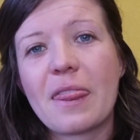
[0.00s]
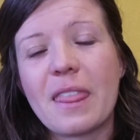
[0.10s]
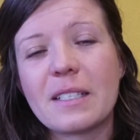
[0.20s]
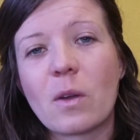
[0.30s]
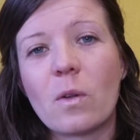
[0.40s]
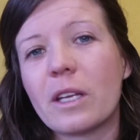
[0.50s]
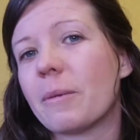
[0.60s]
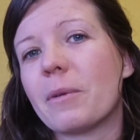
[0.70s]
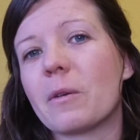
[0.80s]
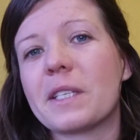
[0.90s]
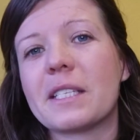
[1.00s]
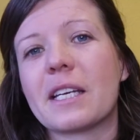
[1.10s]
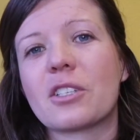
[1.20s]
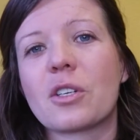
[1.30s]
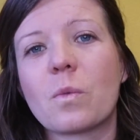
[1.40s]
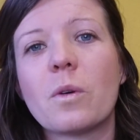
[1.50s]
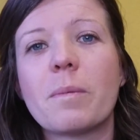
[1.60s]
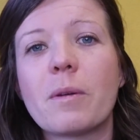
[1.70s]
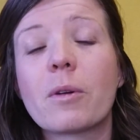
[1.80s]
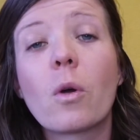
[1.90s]
this whole hypnosis session
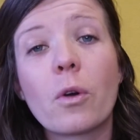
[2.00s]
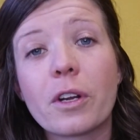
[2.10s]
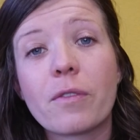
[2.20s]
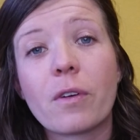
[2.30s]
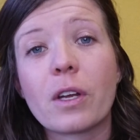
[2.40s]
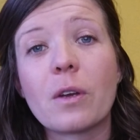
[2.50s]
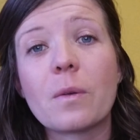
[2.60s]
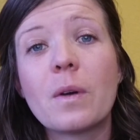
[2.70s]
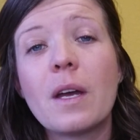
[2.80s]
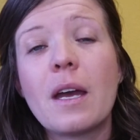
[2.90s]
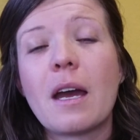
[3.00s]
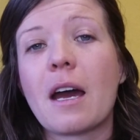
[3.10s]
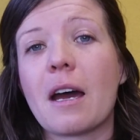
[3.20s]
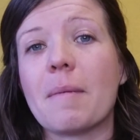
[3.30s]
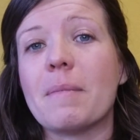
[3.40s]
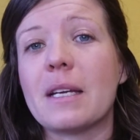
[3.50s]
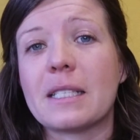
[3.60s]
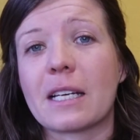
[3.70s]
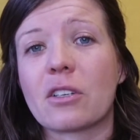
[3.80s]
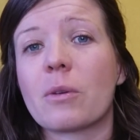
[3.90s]
will be recorded for you.
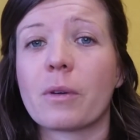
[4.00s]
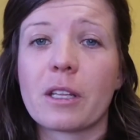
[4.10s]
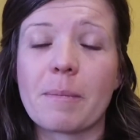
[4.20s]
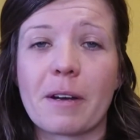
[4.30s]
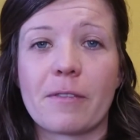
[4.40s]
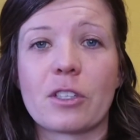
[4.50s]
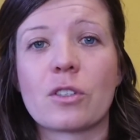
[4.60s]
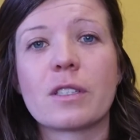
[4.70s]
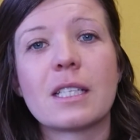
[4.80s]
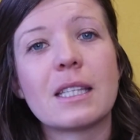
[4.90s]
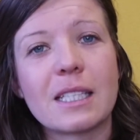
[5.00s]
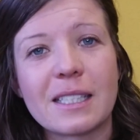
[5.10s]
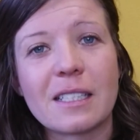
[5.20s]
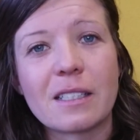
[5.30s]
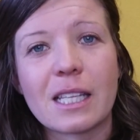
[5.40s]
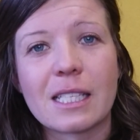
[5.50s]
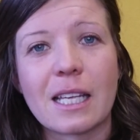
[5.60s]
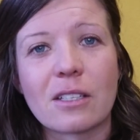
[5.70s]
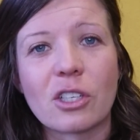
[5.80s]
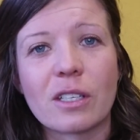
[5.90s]
It's actually really beneficial to listen to the
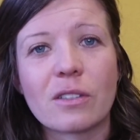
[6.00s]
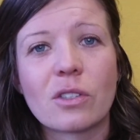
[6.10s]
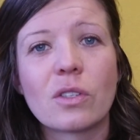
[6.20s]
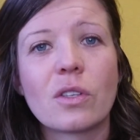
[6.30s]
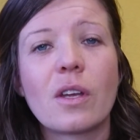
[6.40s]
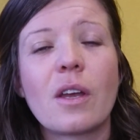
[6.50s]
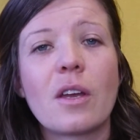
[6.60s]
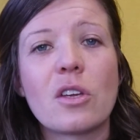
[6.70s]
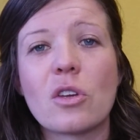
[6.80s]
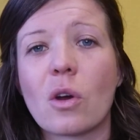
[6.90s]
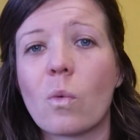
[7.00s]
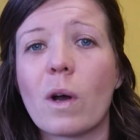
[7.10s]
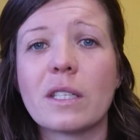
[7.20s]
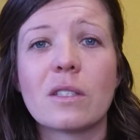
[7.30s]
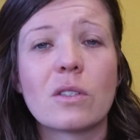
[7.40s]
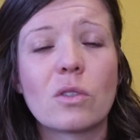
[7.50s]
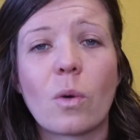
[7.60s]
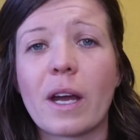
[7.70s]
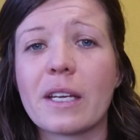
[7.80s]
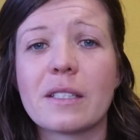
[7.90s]
sessions, once,
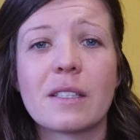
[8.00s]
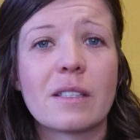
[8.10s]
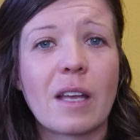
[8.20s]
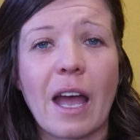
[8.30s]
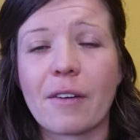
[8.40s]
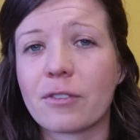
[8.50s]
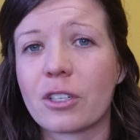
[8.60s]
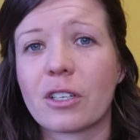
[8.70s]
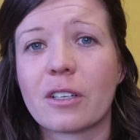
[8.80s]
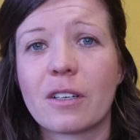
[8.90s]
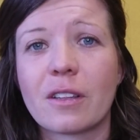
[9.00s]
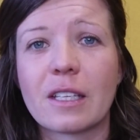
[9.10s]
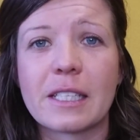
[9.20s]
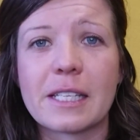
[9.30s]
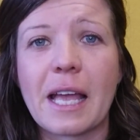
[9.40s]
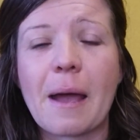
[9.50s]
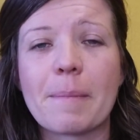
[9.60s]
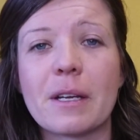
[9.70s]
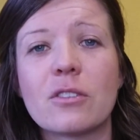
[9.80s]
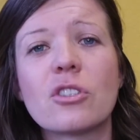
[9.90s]
twice after this has
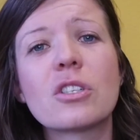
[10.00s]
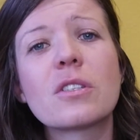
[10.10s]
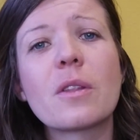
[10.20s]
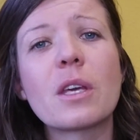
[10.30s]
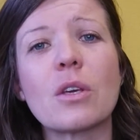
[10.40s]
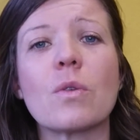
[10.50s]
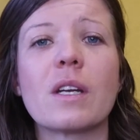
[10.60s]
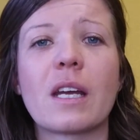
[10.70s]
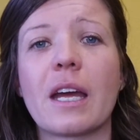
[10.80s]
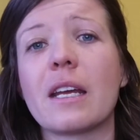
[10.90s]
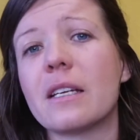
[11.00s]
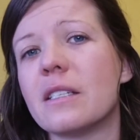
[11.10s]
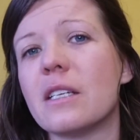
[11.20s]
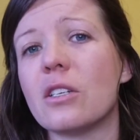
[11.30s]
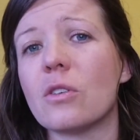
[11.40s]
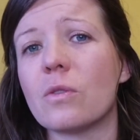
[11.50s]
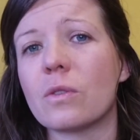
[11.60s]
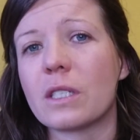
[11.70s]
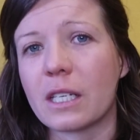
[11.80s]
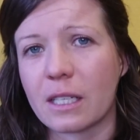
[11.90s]
happened, just so that you can kind of
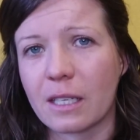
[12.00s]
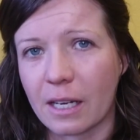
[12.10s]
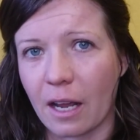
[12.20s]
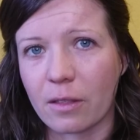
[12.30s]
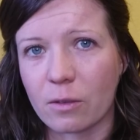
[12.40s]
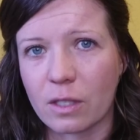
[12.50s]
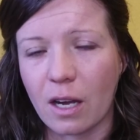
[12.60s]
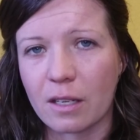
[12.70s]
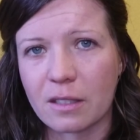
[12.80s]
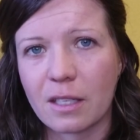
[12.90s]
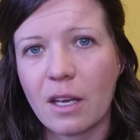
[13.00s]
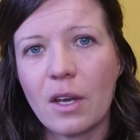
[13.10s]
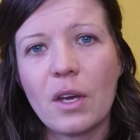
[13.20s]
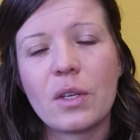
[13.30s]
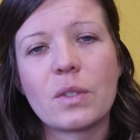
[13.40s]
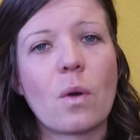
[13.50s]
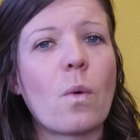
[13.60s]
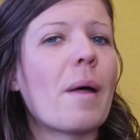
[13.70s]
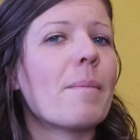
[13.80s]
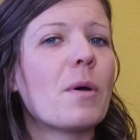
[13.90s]
continue to connect those dots. So
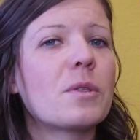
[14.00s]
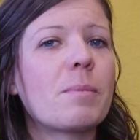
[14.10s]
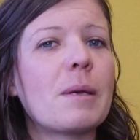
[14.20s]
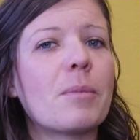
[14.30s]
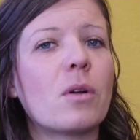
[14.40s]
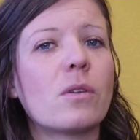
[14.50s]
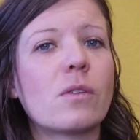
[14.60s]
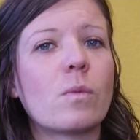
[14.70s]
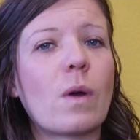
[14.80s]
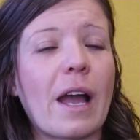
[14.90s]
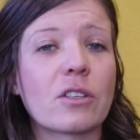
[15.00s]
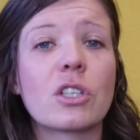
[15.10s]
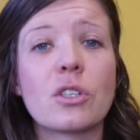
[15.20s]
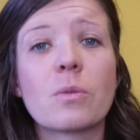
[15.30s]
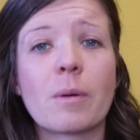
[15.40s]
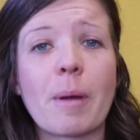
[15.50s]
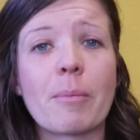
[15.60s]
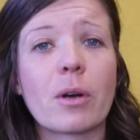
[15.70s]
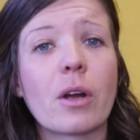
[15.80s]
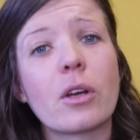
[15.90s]
while most people actually do
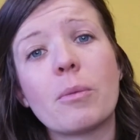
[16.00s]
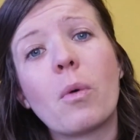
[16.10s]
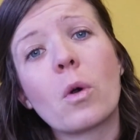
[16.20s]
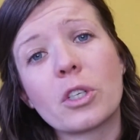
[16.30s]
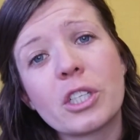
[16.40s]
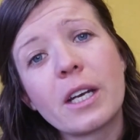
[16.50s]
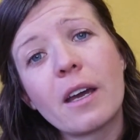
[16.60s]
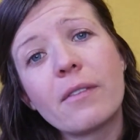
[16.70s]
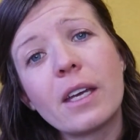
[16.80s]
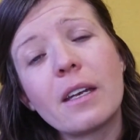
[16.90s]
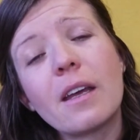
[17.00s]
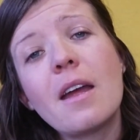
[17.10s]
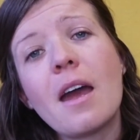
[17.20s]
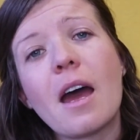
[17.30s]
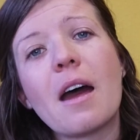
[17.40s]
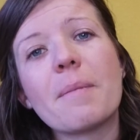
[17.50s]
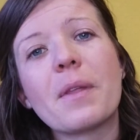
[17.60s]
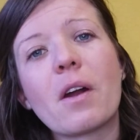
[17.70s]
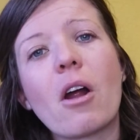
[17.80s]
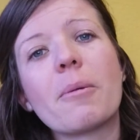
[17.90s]
remember a good portion of it,
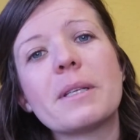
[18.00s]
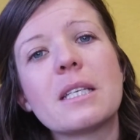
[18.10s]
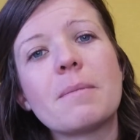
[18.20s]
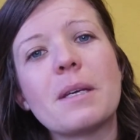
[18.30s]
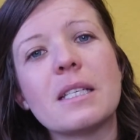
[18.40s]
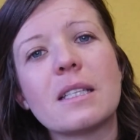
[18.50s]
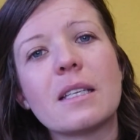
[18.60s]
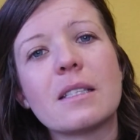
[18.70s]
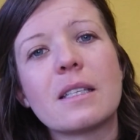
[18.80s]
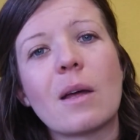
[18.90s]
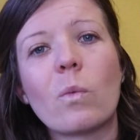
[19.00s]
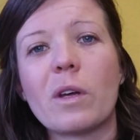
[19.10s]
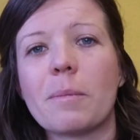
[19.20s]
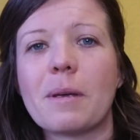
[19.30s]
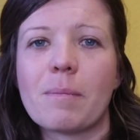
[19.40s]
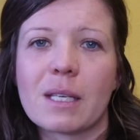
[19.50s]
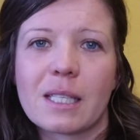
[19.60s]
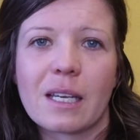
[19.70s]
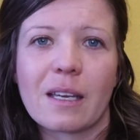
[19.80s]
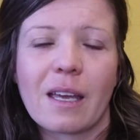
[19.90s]
there are bits and pieces that will be
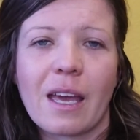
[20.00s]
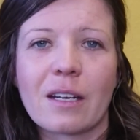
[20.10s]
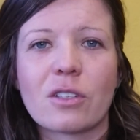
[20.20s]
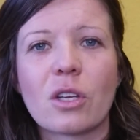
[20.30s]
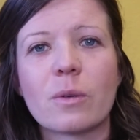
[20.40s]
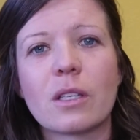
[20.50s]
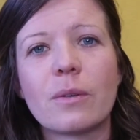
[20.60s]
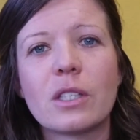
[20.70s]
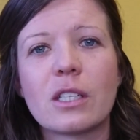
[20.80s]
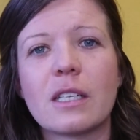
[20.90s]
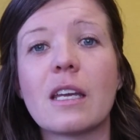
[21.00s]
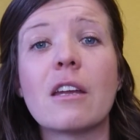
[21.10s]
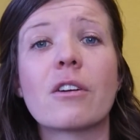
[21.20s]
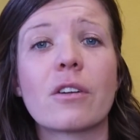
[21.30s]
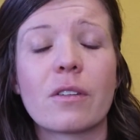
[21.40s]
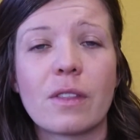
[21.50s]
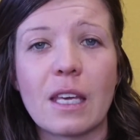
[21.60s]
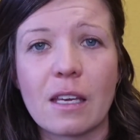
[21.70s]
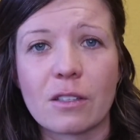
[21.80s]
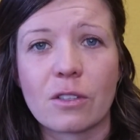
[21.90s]
missing. And so it's always good to hear
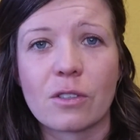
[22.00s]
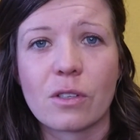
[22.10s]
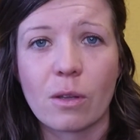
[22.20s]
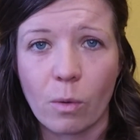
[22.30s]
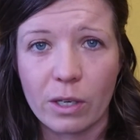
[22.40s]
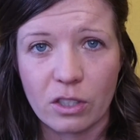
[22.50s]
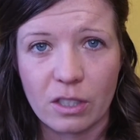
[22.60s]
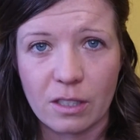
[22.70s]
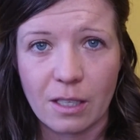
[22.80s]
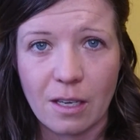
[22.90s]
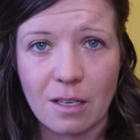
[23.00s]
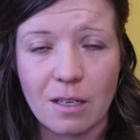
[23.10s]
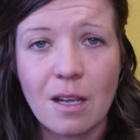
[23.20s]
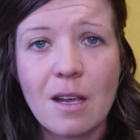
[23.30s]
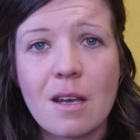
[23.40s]
the answers to the questions again,